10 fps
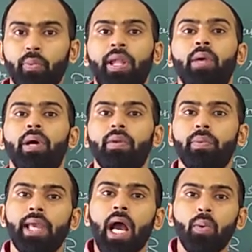Whenever
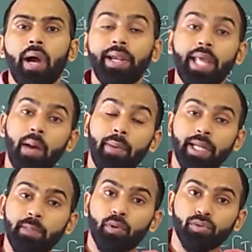we have
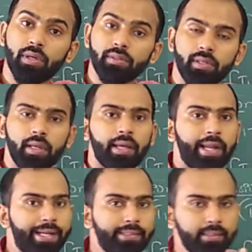adiabatic process,
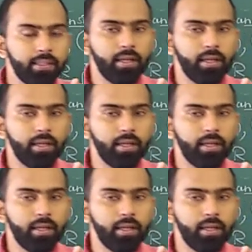its